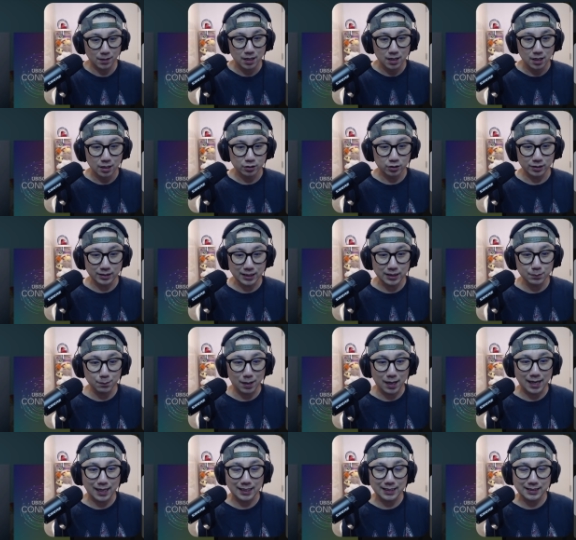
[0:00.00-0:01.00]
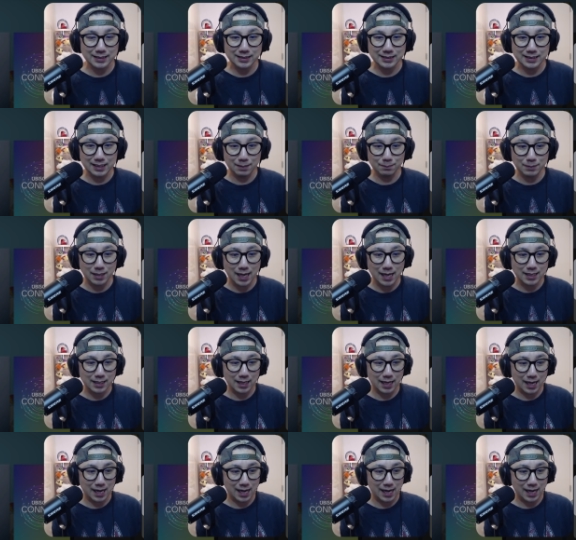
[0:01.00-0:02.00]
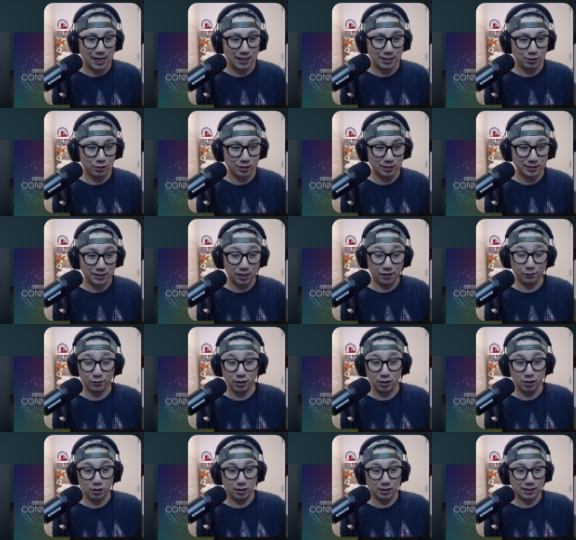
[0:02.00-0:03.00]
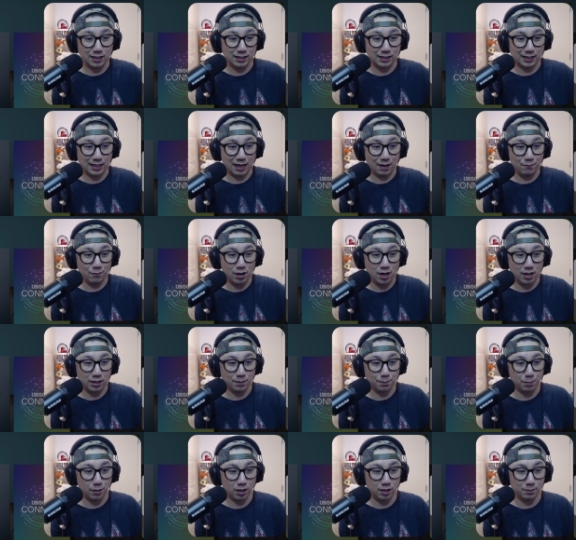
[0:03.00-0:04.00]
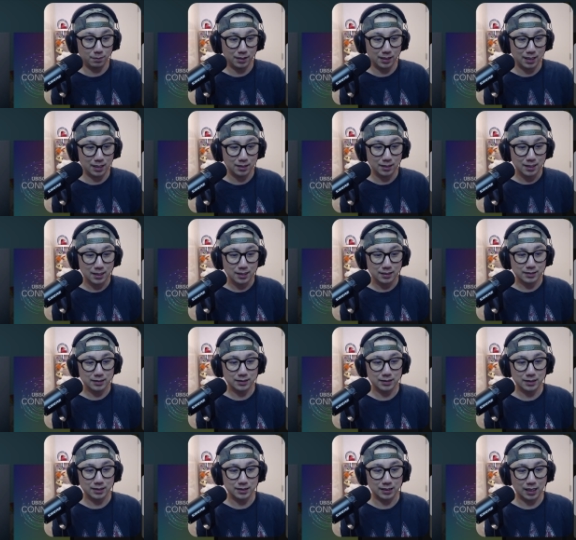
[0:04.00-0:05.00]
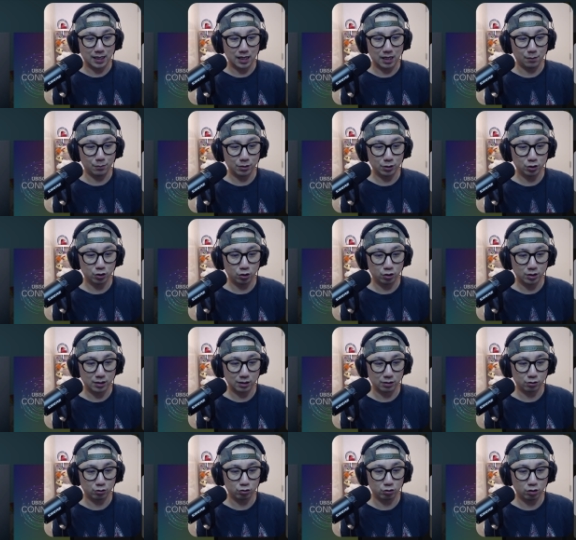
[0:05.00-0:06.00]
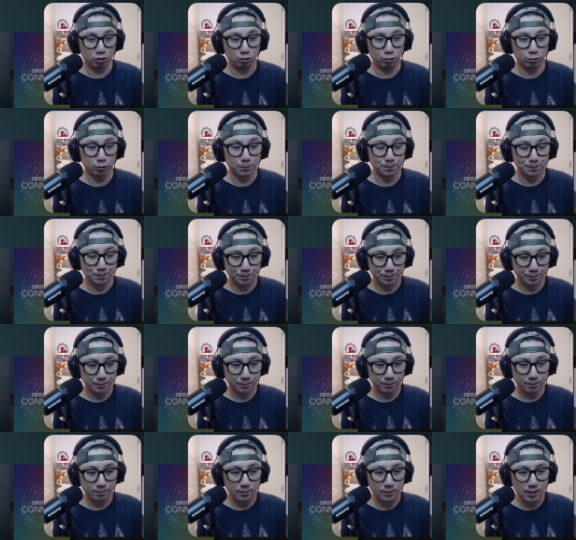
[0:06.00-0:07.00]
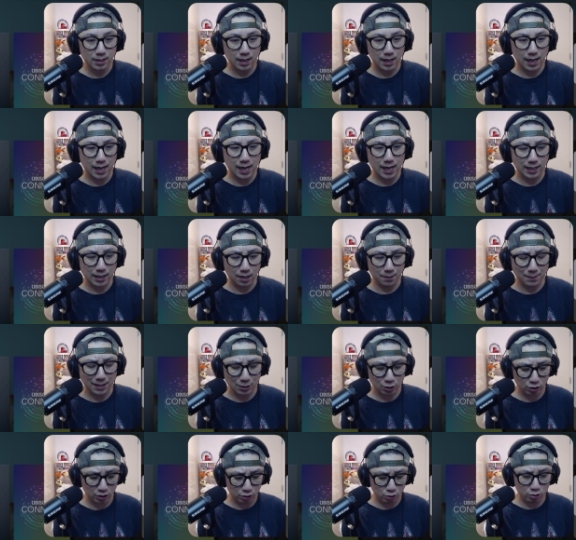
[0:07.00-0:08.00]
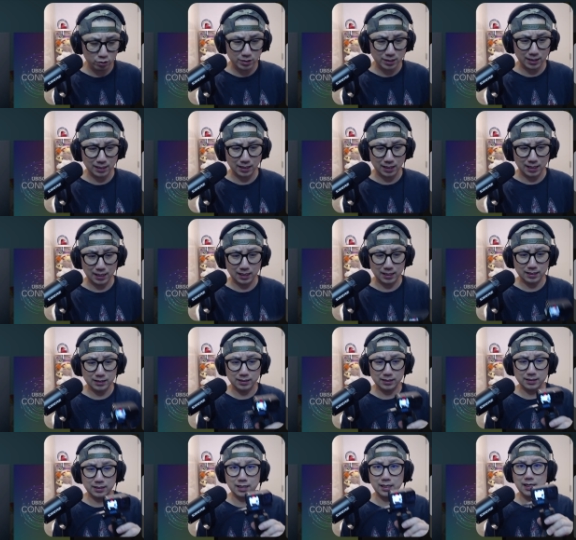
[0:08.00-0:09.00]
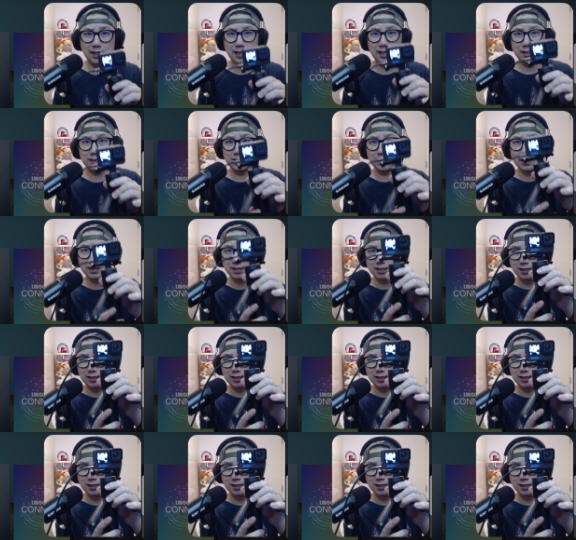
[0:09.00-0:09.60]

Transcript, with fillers: So this is my Steam Deck, and you can see I've got another camera at the bottom here. This is uh, I want to show you the controls, and I'm actually using uh, the